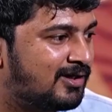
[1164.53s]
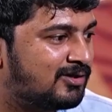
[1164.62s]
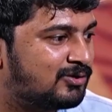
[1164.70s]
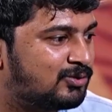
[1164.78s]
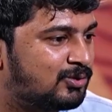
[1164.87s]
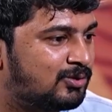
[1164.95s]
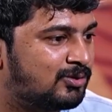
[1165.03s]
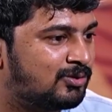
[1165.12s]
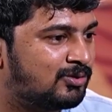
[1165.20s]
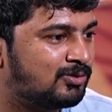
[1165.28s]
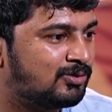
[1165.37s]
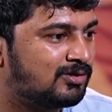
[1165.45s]
so
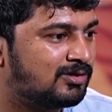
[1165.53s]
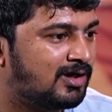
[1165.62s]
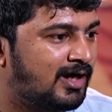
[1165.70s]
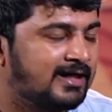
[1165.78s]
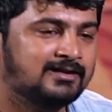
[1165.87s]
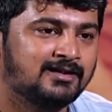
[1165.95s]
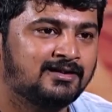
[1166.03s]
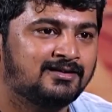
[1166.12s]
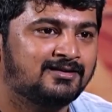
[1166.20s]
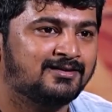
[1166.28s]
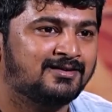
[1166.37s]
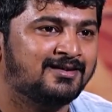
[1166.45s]
i
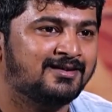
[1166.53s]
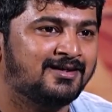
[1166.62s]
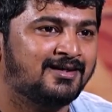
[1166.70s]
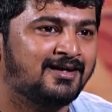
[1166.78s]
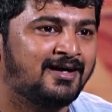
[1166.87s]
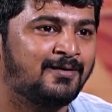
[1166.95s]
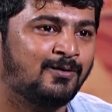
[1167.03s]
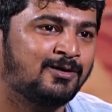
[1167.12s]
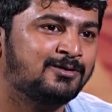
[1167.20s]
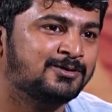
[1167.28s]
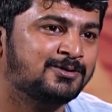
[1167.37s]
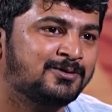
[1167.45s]
think i want
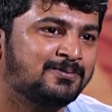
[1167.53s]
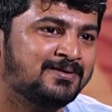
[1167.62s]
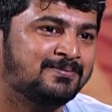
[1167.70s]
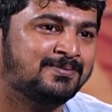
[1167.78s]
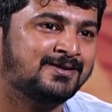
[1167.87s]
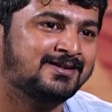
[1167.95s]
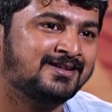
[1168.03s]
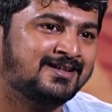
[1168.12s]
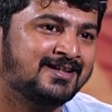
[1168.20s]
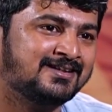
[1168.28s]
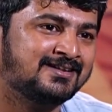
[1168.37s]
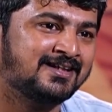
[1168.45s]
to show people a
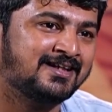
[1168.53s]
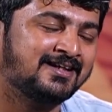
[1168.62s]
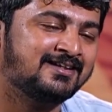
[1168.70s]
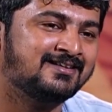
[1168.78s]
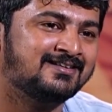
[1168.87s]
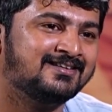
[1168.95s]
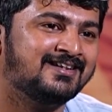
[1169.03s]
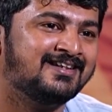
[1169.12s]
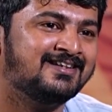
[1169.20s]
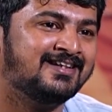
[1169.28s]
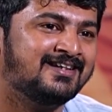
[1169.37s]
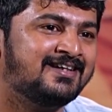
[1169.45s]
10 second in
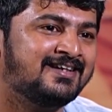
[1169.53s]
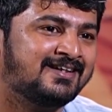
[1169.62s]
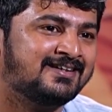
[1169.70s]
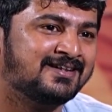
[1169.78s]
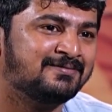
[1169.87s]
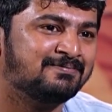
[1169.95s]
in real time